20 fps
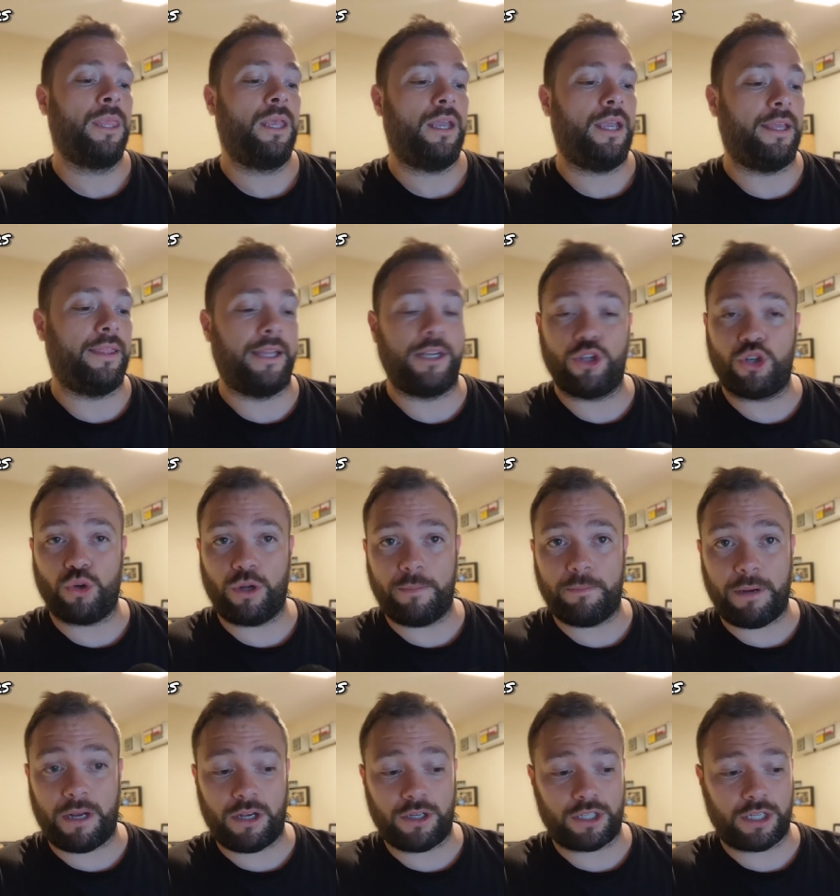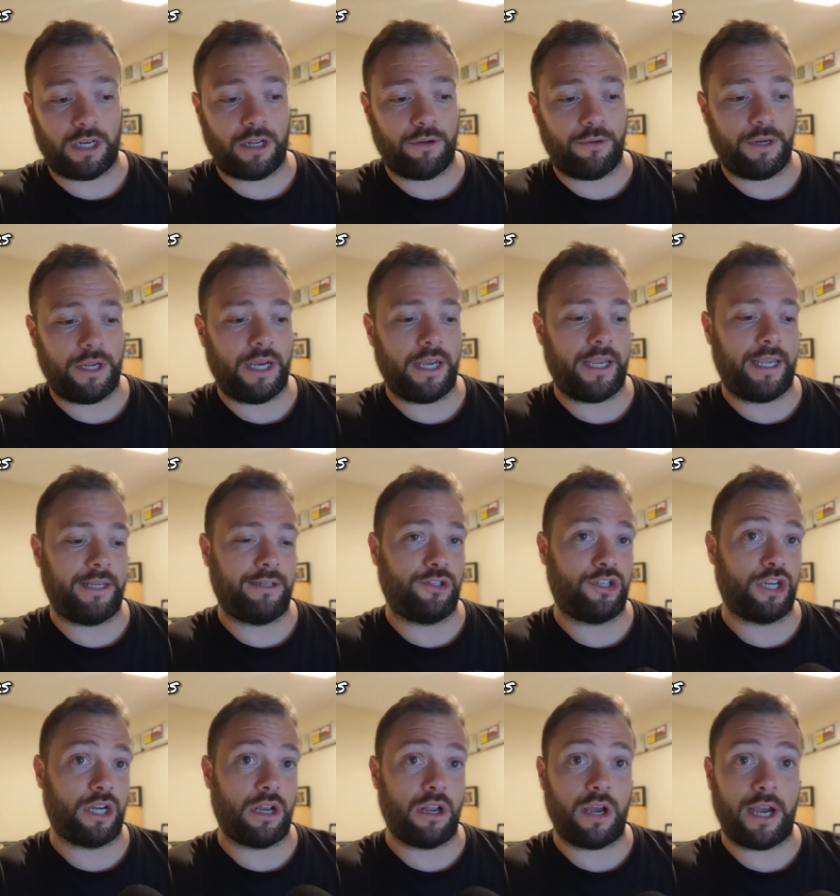He then joined Barcelona in
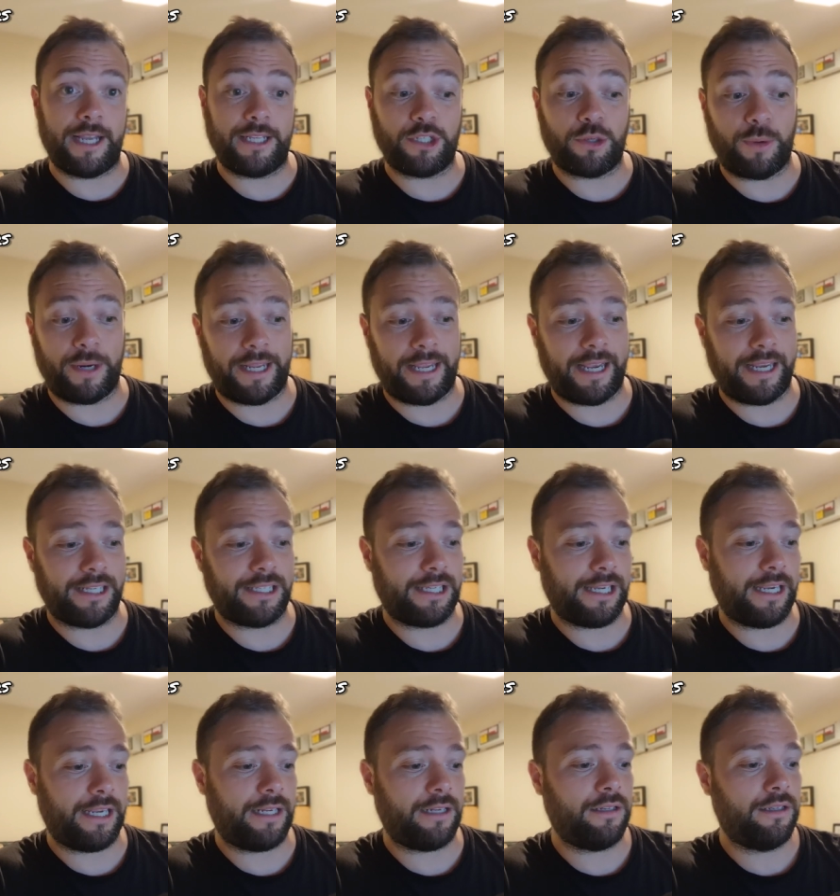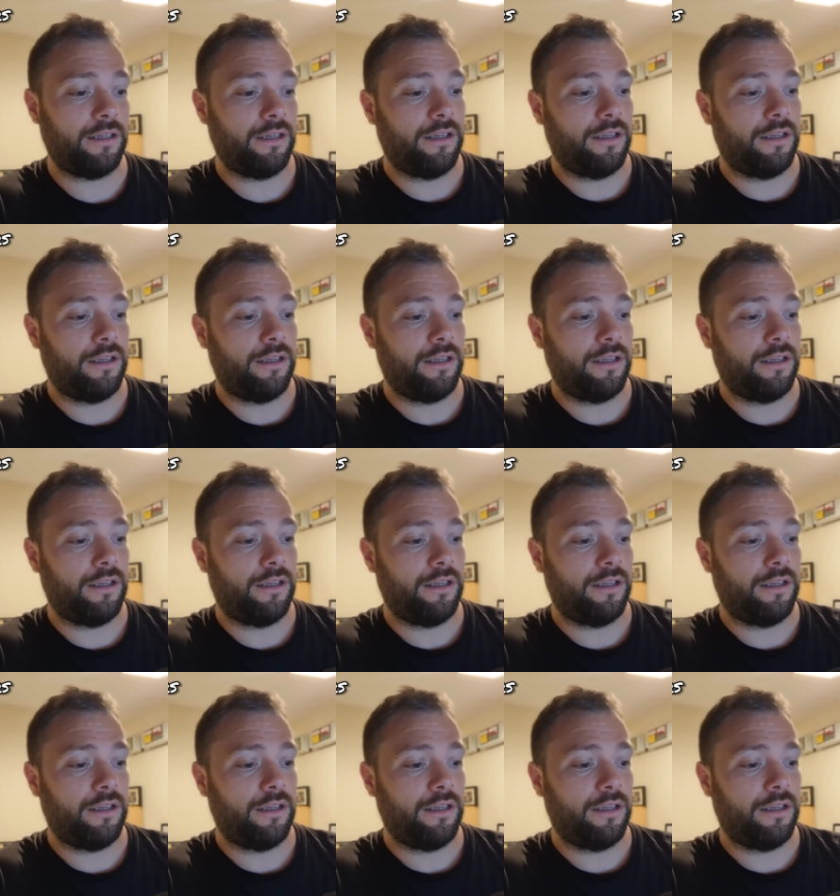July 2018